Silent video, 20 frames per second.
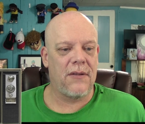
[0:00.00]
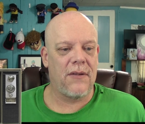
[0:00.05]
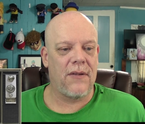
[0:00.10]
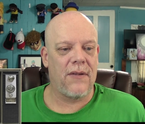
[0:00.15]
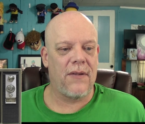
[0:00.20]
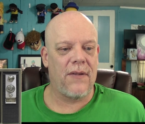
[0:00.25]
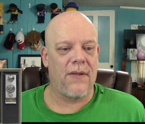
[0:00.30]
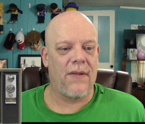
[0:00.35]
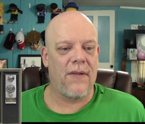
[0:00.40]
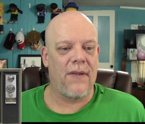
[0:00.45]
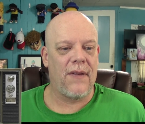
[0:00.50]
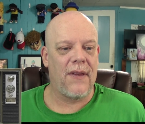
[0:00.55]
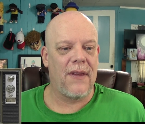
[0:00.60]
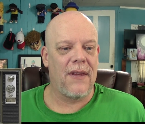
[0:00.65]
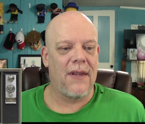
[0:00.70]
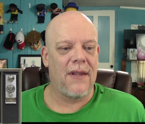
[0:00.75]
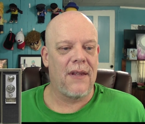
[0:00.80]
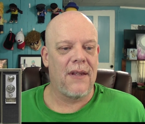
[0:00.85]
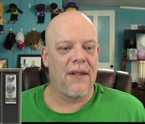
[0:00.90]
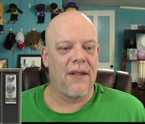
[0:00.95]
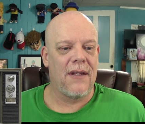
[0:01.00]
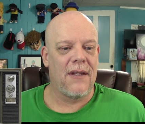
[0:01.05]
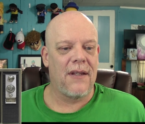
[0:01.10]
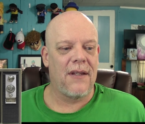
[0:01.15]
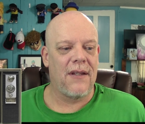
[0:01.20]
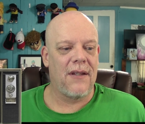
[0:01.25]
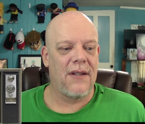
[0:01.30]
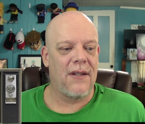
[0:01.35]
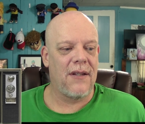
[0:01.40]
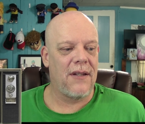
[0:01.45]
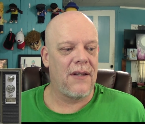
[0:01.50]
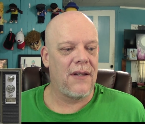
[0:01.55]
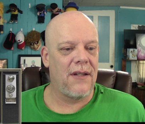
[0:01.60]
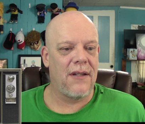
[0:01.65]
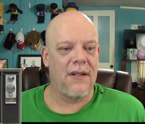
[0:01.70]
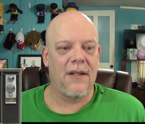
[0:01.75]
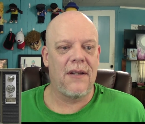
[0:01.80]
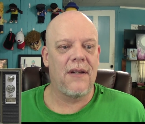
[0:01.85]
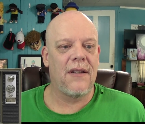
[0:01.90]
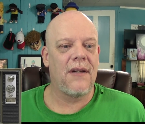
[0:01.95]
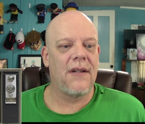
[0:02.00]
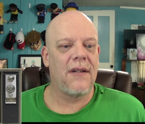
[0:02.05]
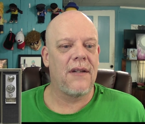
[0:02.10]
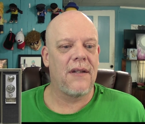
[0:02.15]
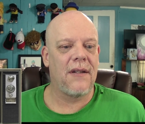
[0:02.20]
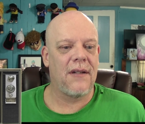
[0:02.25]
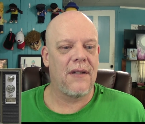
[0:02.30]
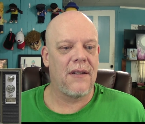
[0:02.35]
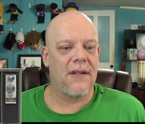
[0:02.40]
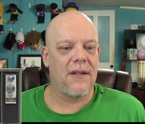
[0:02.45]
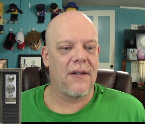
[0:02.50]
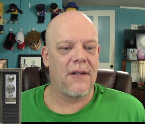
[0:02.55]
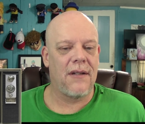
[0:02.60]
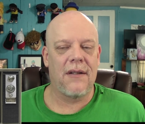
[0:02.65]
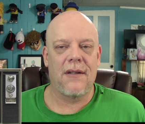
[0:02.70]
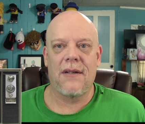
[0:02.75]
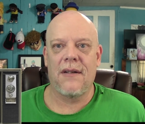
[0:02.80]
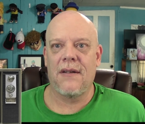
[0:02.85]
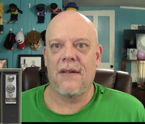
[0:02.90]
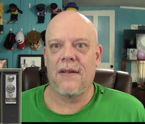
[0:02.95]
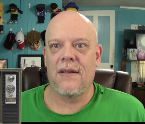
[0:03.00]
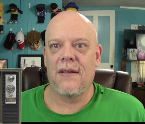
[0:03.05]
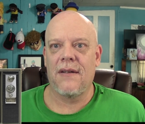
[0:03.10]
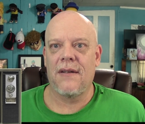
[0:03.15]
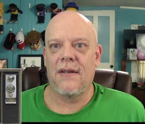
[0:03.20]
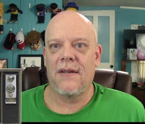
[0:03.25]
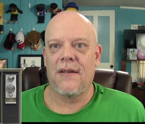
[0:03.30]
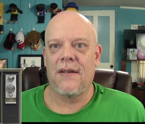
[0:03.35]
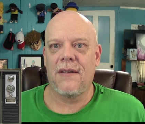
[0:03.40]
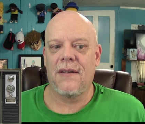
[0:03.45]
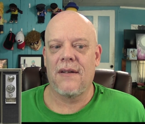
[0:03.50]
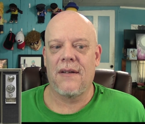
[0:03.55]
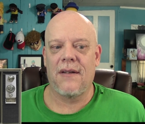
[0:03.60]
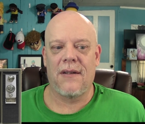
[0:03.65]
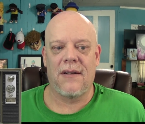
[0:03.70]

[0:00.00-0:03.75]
(silence)